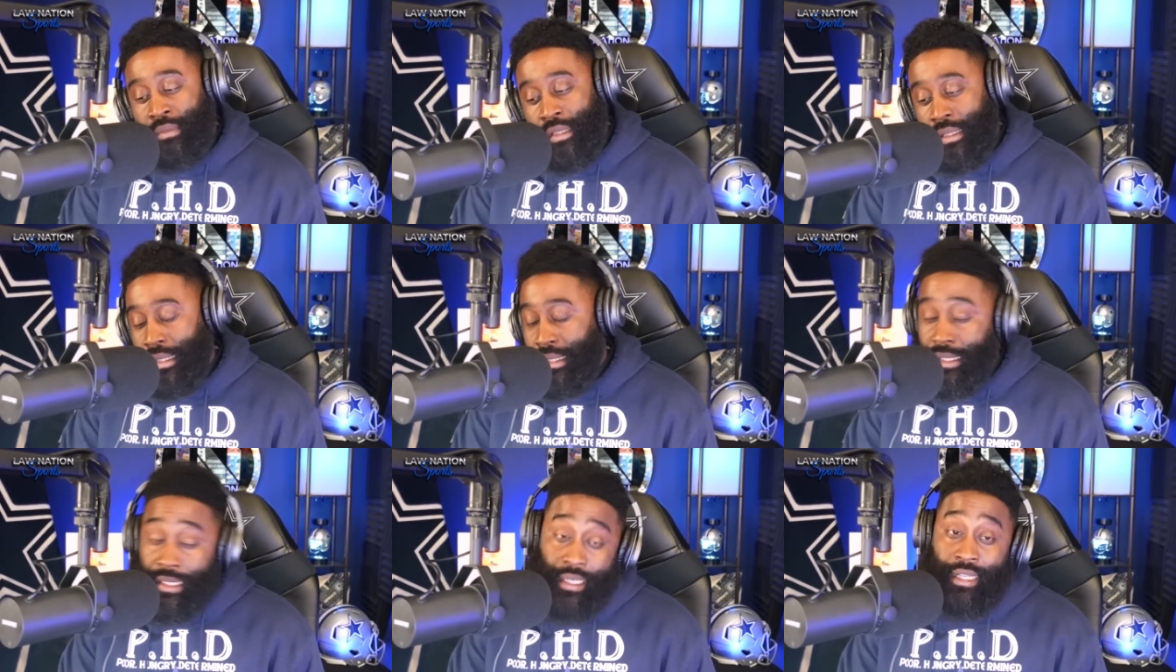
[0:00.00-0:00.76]

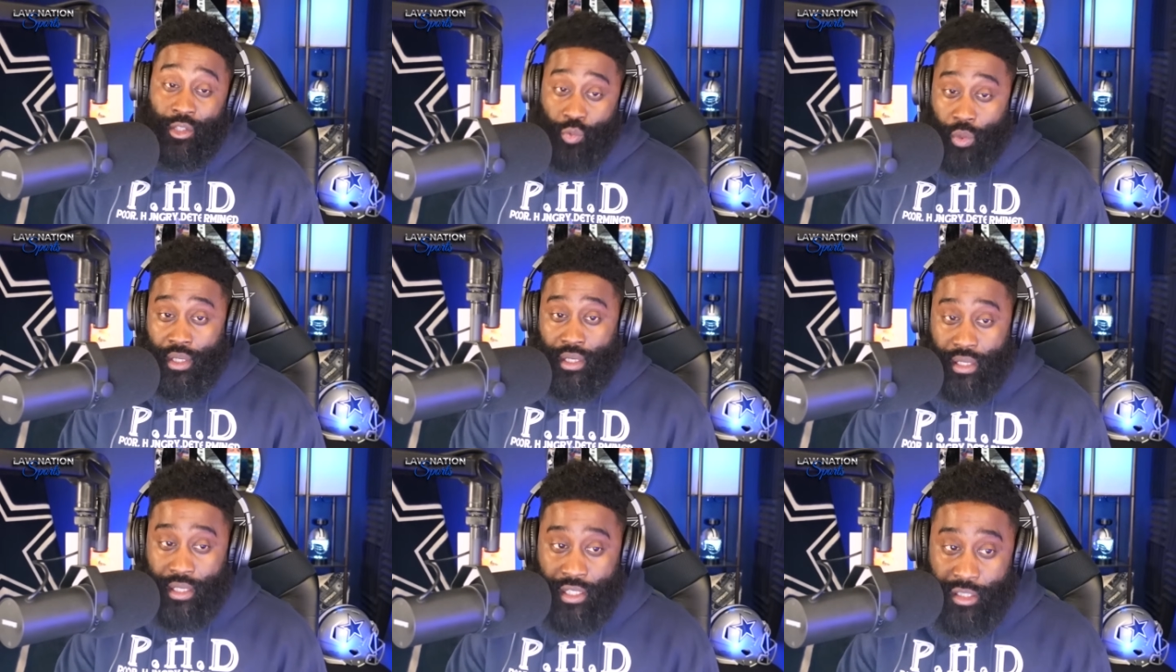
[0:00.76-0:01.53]
it is what
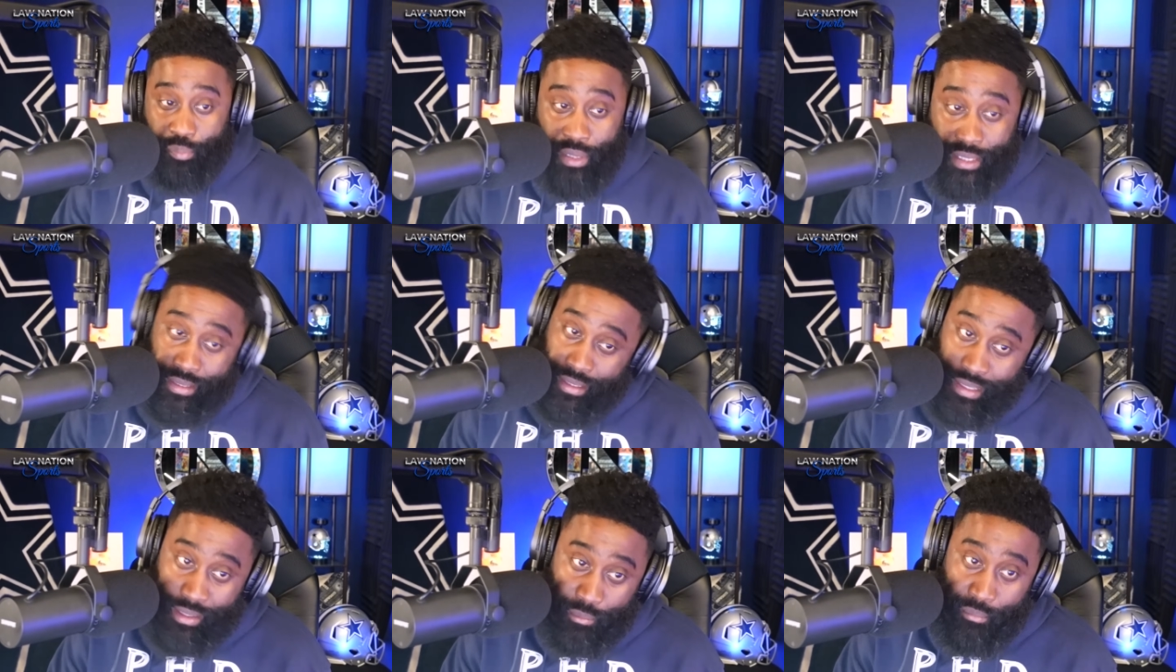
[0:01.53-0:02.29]
it is, but
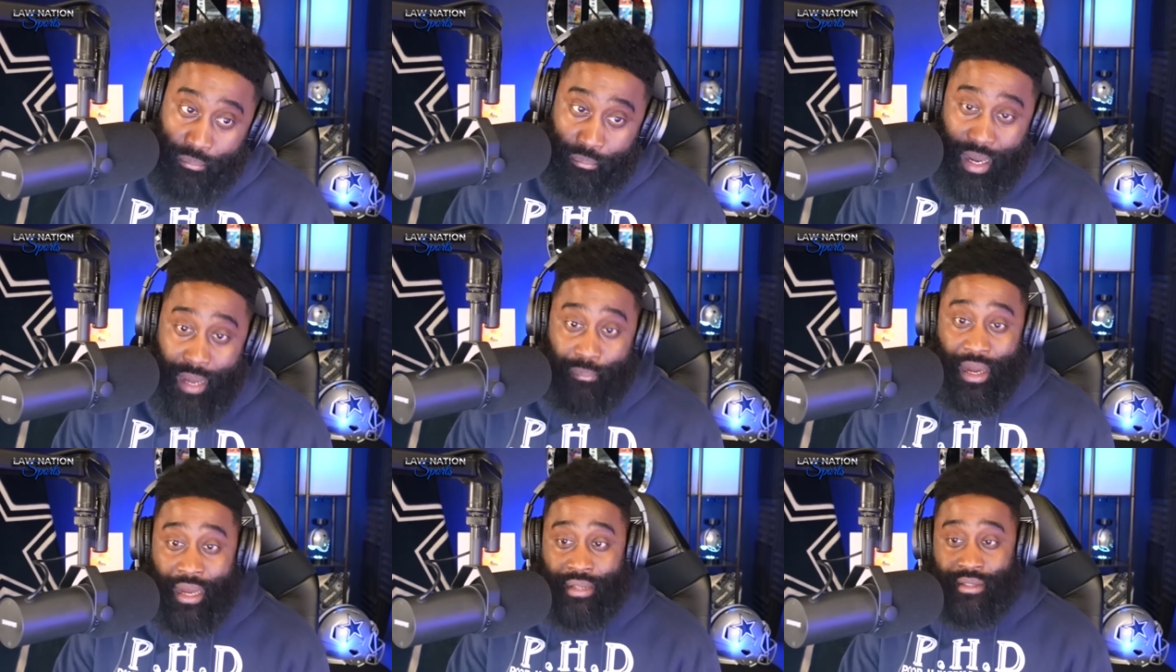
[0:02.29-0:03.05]
my
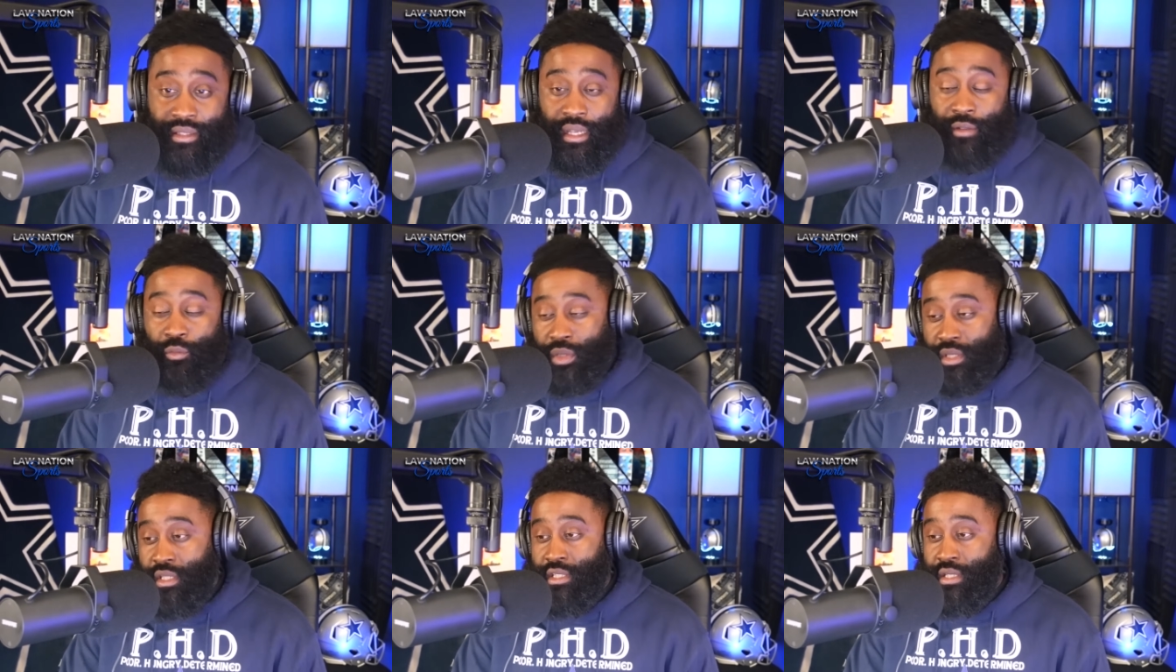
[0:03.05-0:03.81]
mindset with
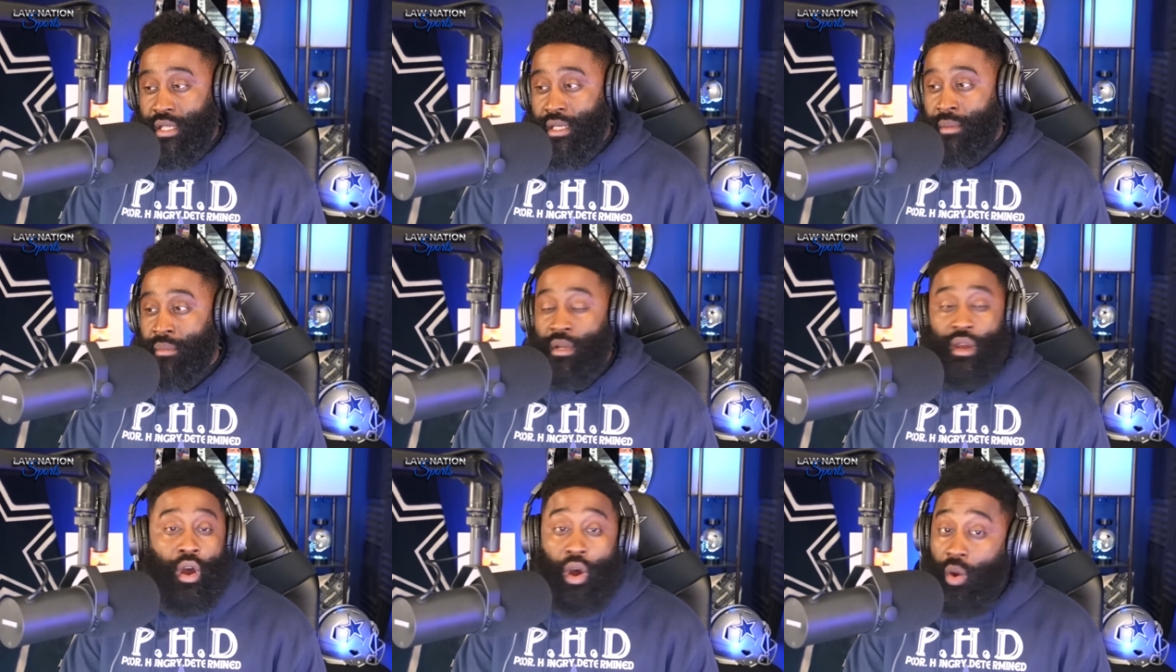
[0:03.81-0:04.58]
this team,
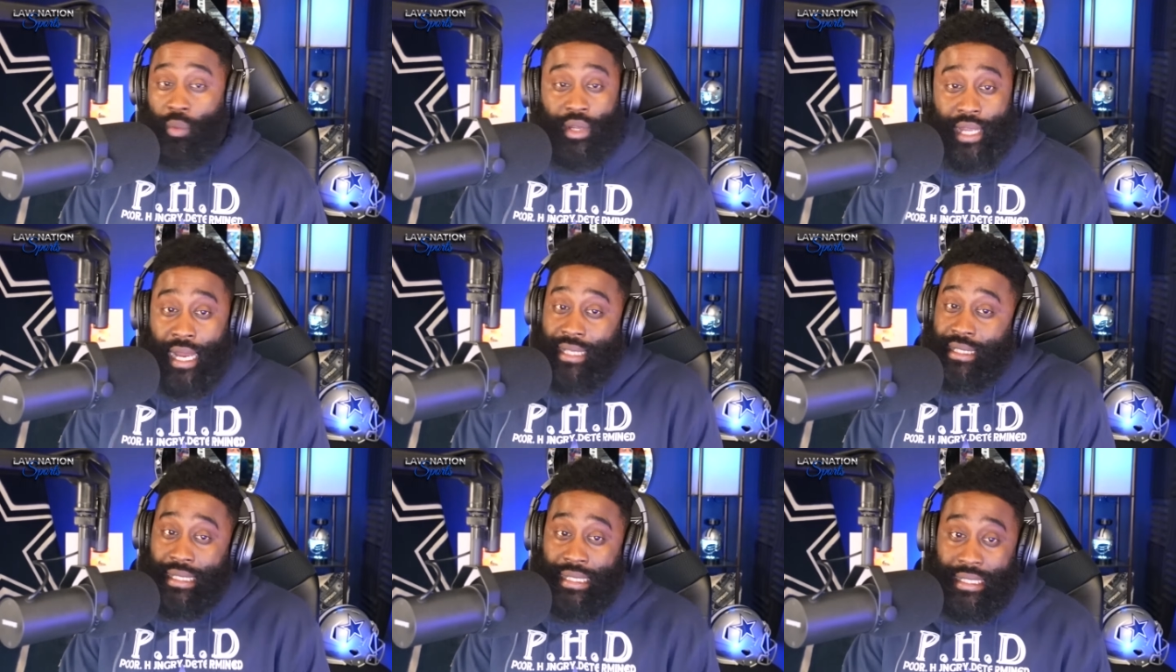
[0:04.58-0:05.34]
all we got
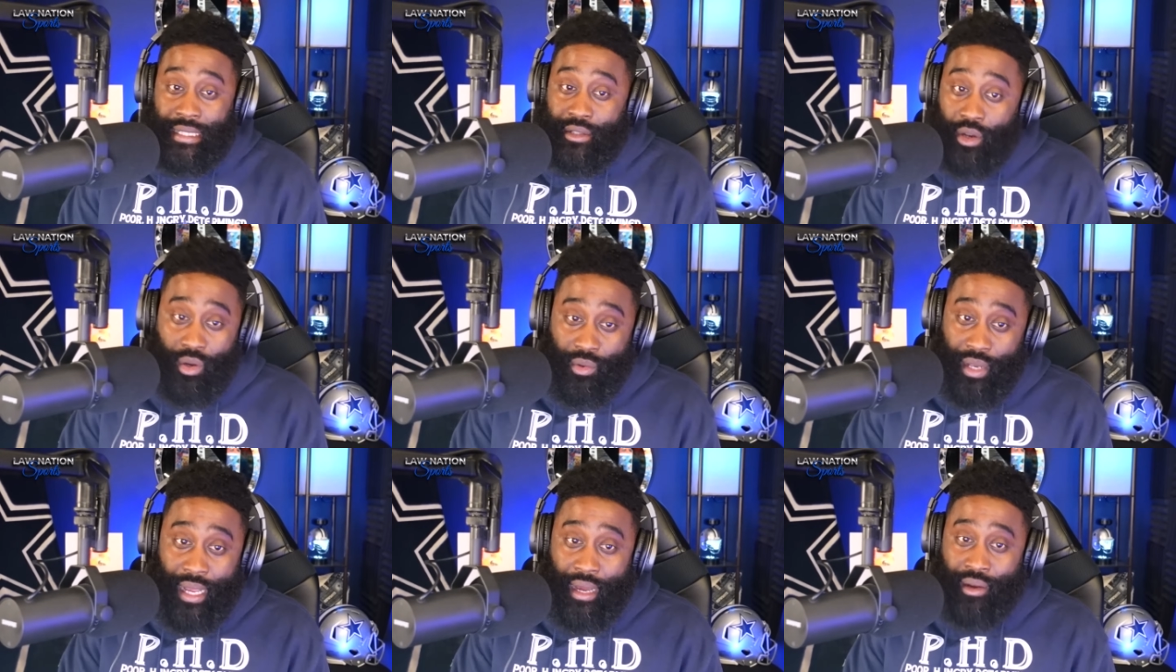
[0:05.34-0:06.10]
to lean on
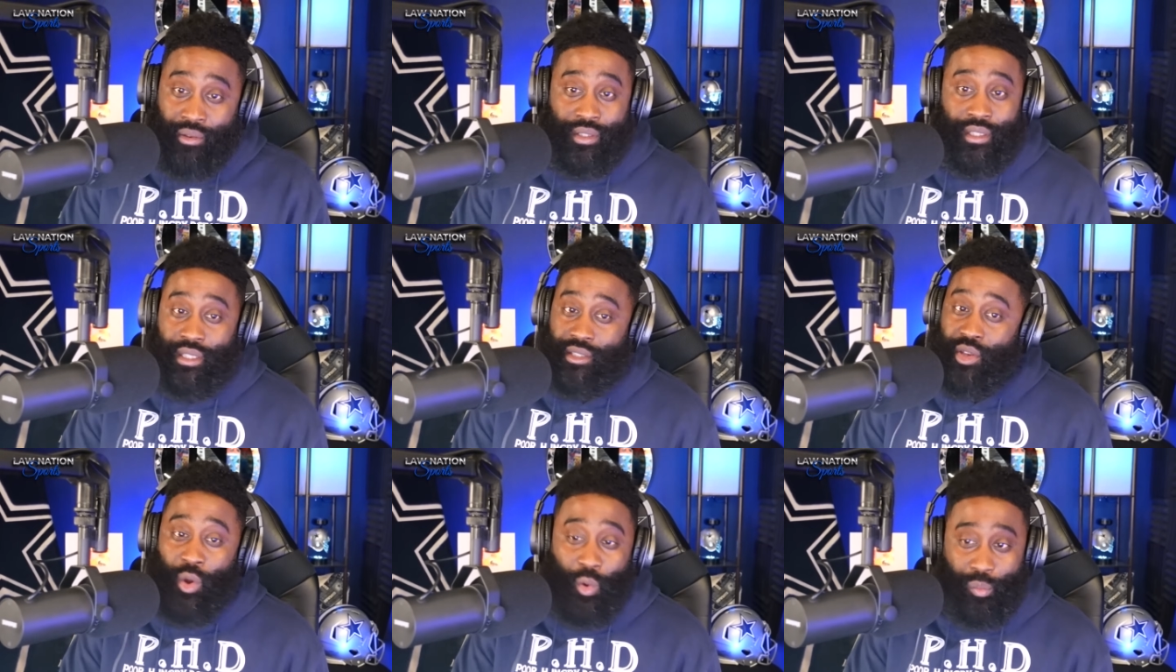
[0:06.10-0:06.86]
now is
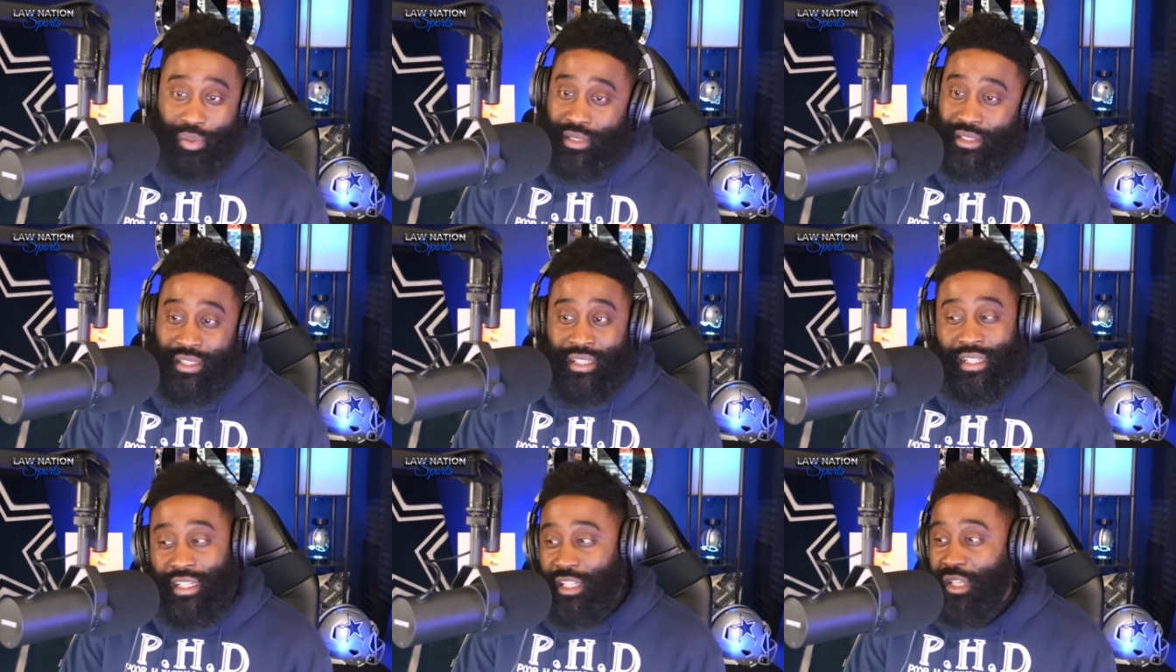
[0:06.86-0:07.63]
hope.
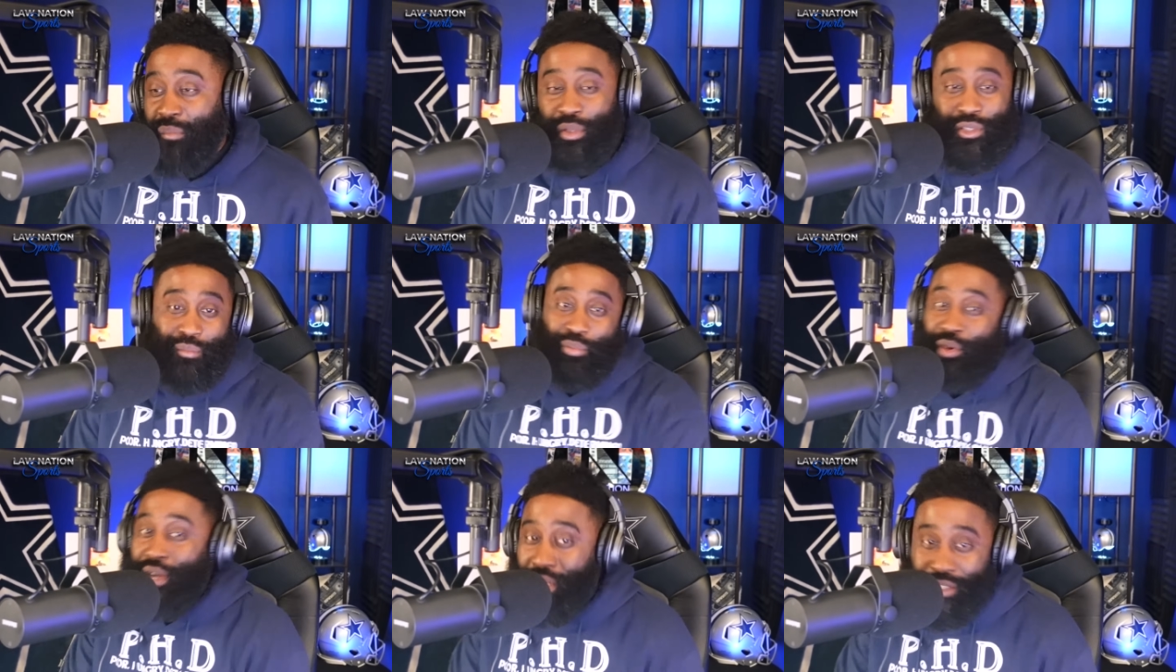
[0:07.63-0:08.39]
And you put some
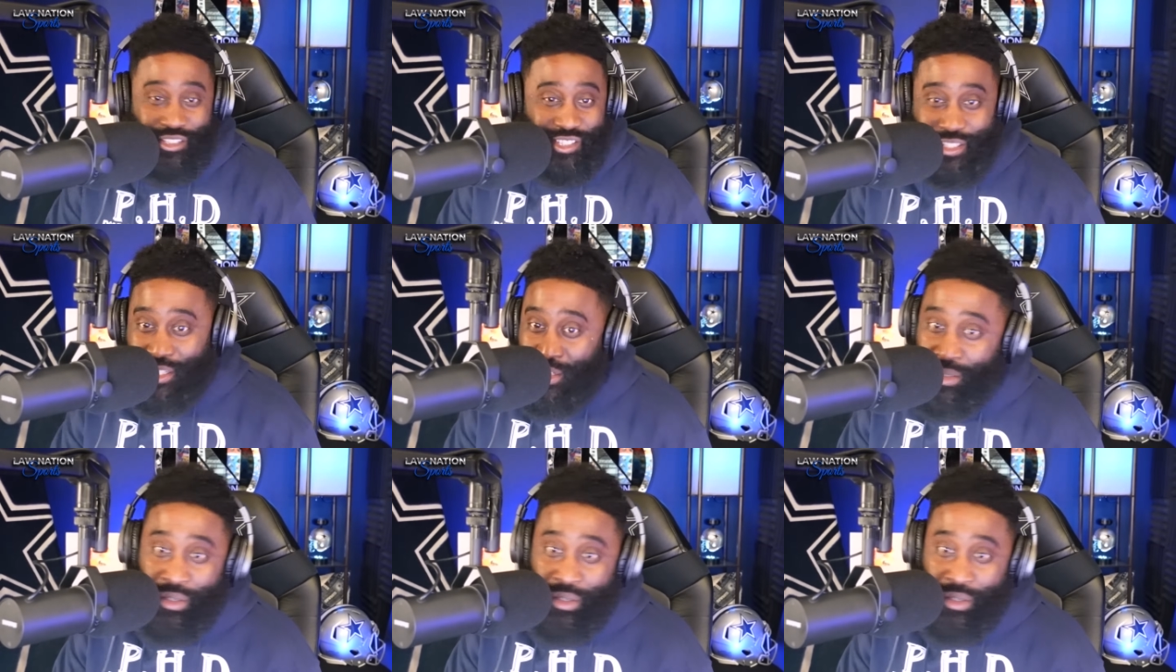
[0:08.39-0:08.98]
prayers in there,